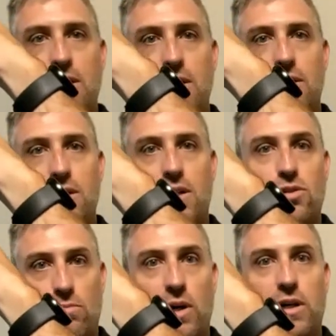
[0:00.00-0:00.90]

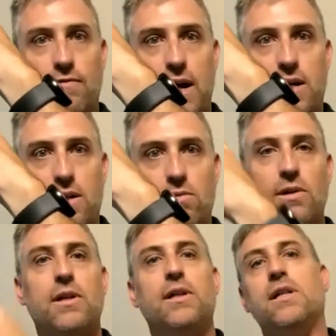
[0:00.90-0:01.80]
sexual market value,
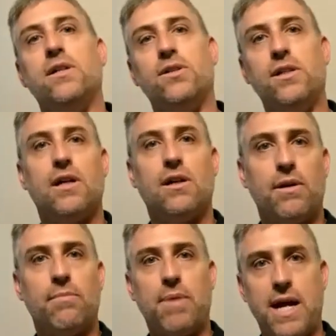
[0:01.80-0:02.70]
she's gonna want
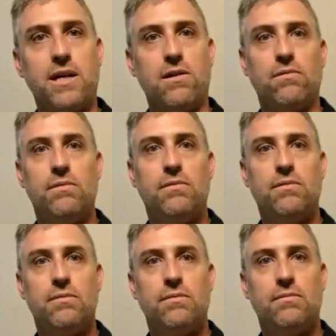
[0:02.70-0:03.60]
to bang you
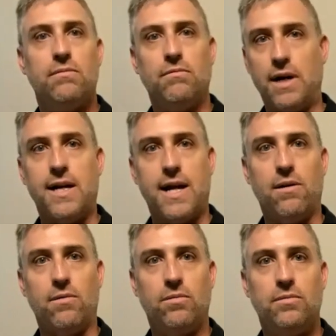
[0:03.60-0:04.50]
right now
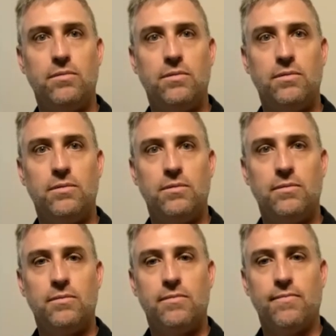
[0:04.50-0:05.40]

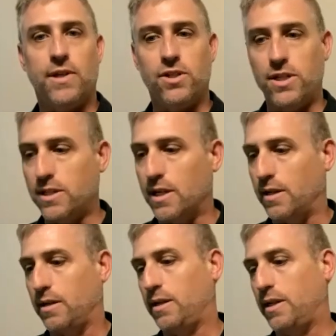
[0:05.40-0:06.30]
and she's
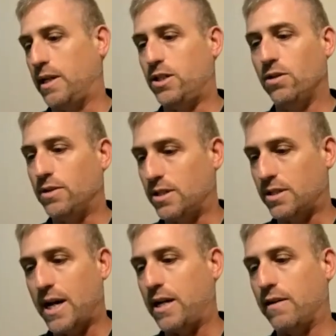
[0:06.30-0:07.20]
gonna and she'll
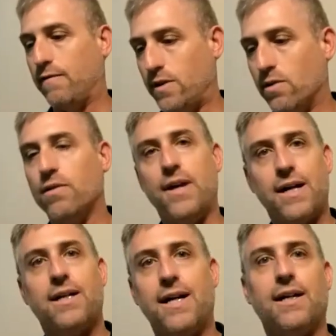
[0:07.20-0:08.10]
decide if you're that
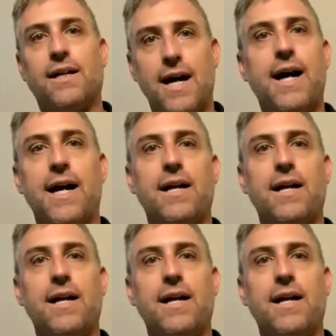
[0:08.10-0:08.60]
kind of guy